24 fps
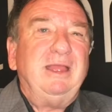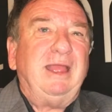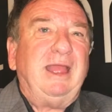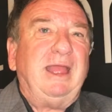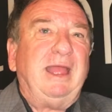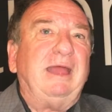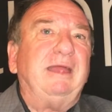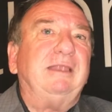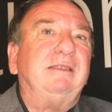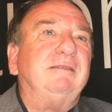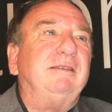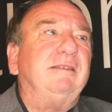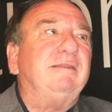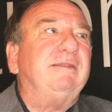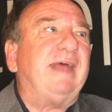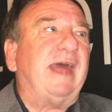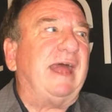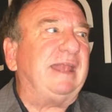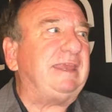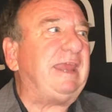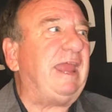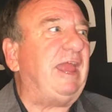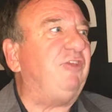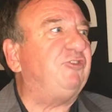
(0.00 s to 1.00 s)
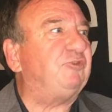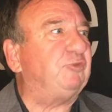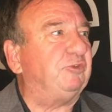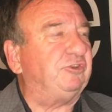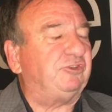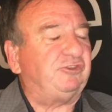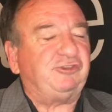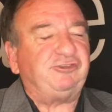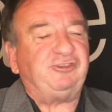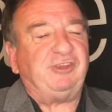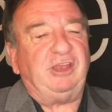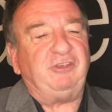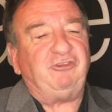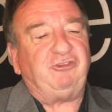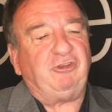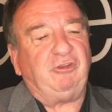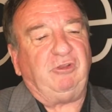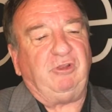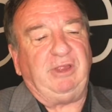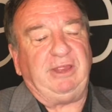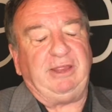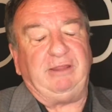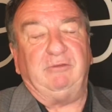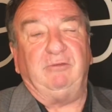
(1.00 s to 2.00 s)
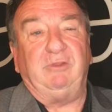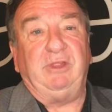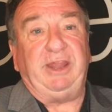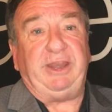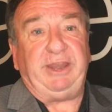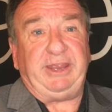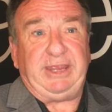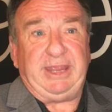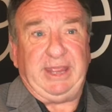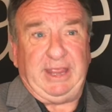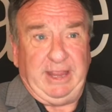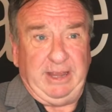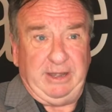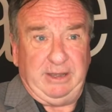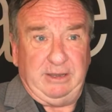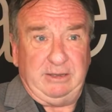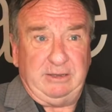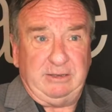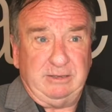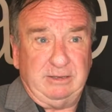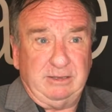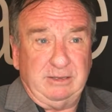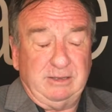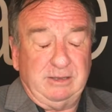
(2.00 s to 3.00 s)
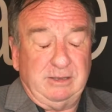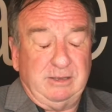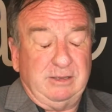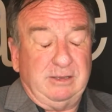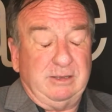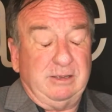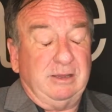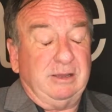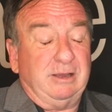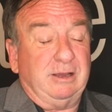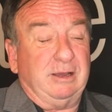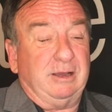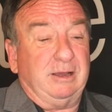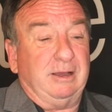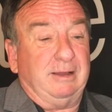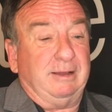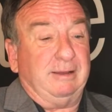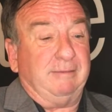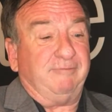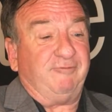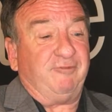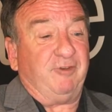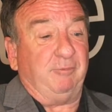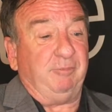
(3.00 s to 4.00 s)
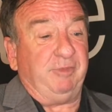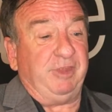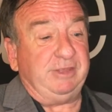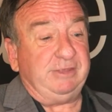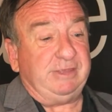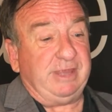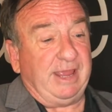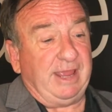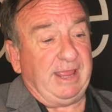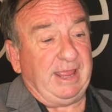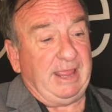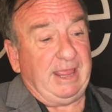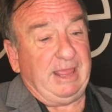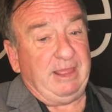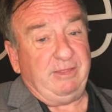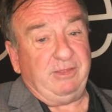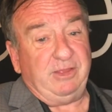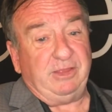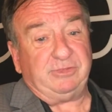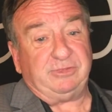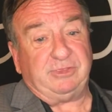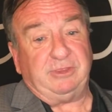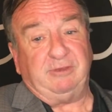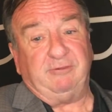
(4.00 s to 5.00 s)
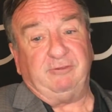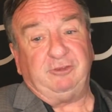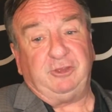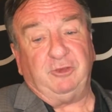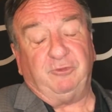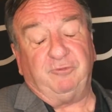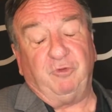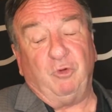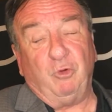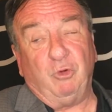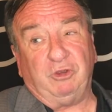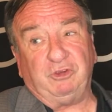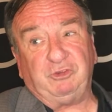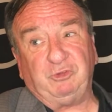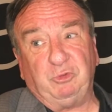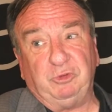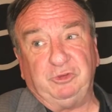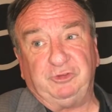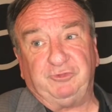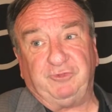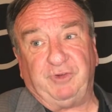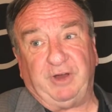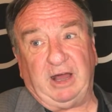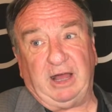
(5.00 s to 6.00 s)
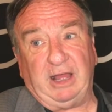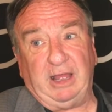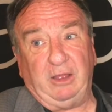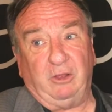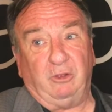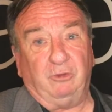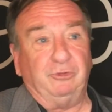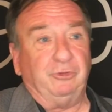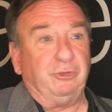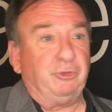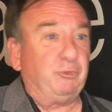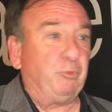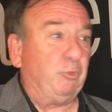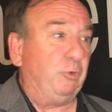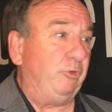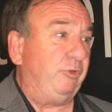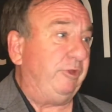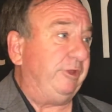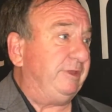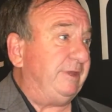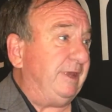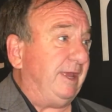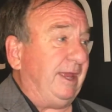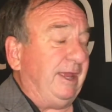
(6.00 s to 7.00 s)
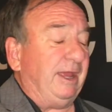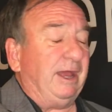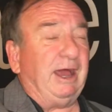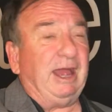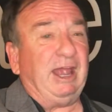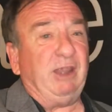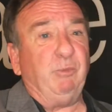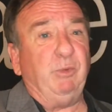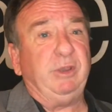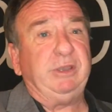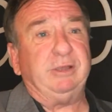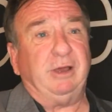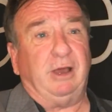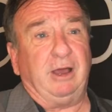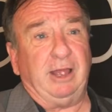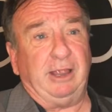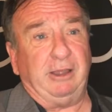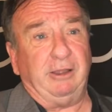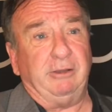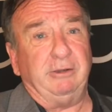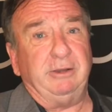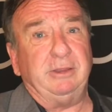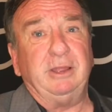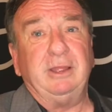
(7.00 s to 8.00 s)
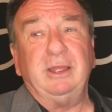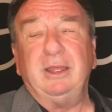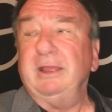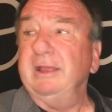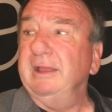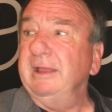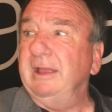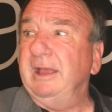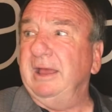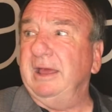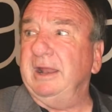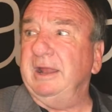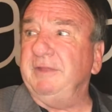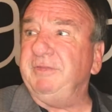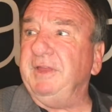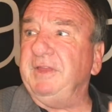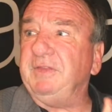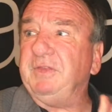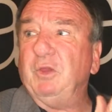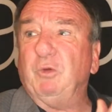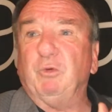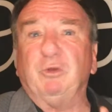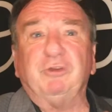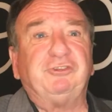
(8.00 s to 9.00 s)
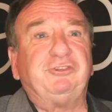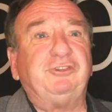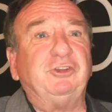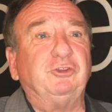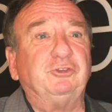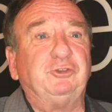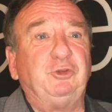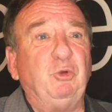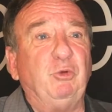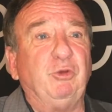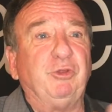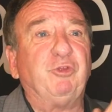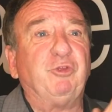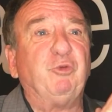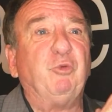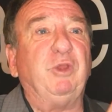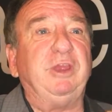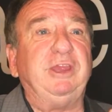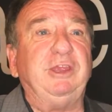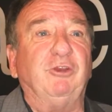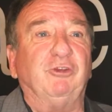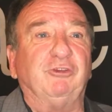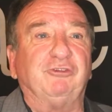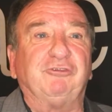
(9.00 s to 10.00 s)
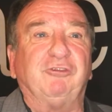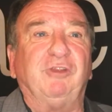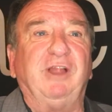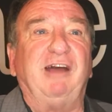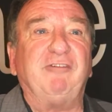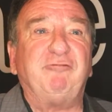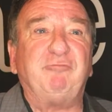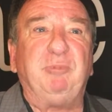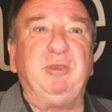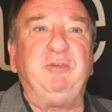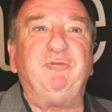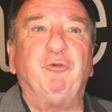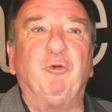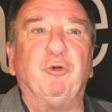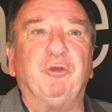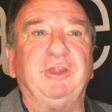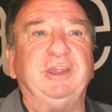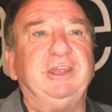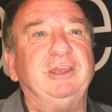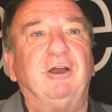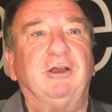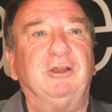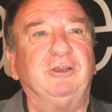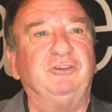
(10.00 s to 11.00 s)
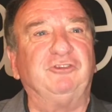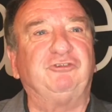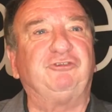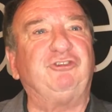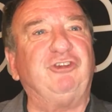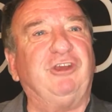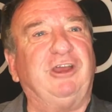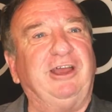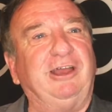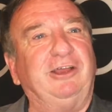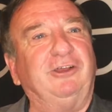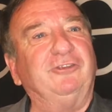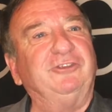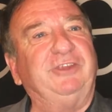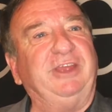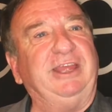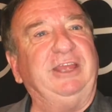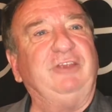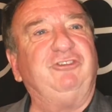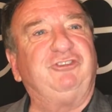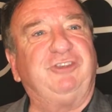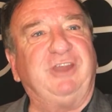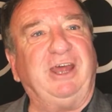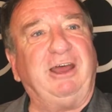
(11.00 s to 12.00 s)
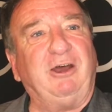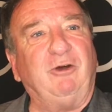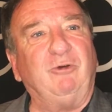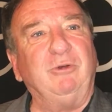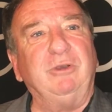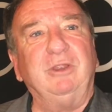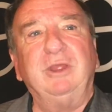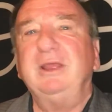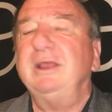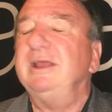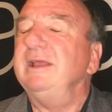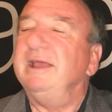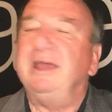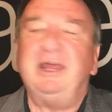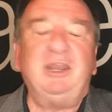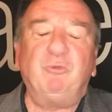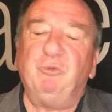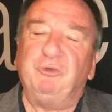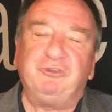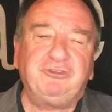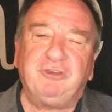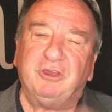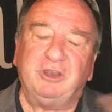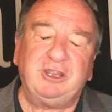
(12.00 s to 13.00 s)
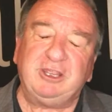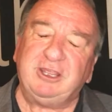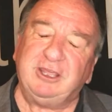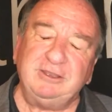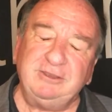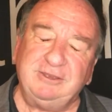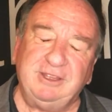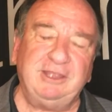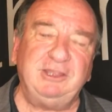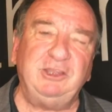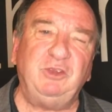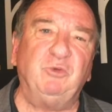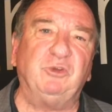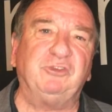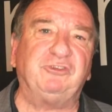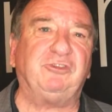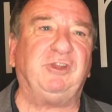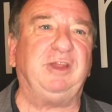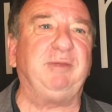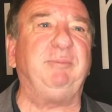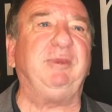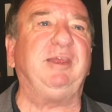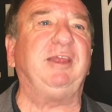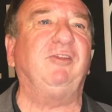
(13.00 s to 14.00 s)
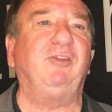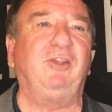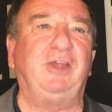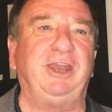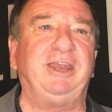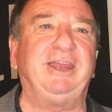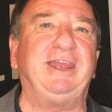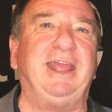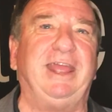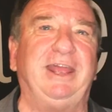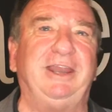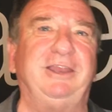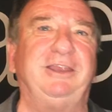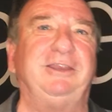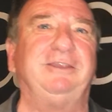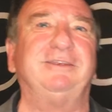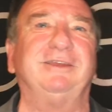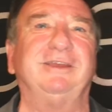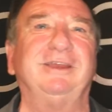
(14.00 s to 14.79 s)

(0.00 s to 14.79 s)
and that case was essentially litigated from the day that the divorce was filed through the day I retired. And I think there were still 2 or 3 years left before the youngest child aged out, and it was going to continuously be litigated